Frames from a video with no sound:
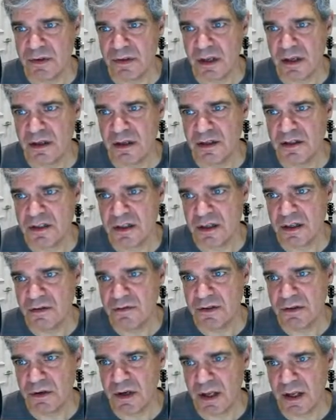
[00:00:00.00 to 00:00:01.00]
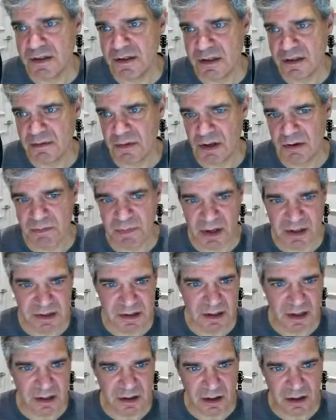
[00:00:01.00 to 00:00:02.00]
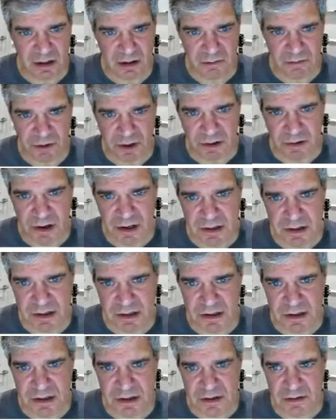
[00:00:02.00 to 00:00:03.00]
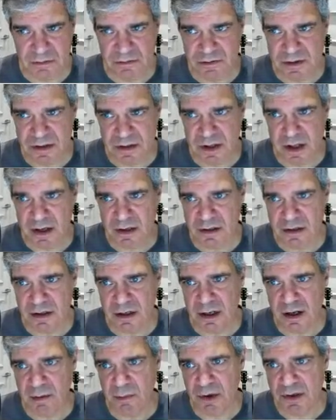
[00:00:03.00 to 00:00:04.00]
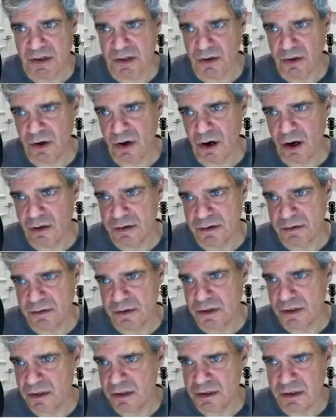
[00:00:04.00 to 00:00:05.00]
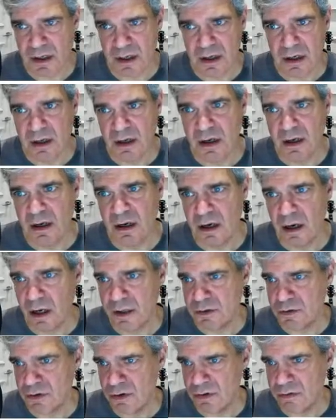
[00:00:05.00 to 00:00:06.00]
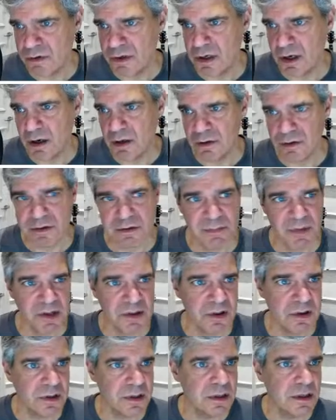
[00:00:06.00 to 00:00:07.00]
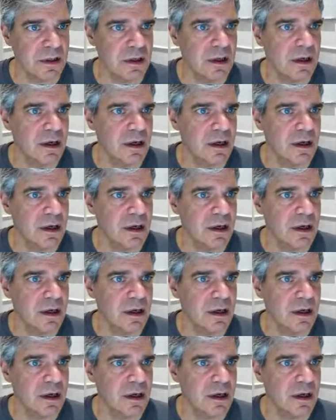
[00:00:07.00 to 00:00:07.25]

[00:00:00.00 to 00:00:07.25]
And this gives you an estimate based on the configurations you've selected, how much it'll cost, which is $103 monthly.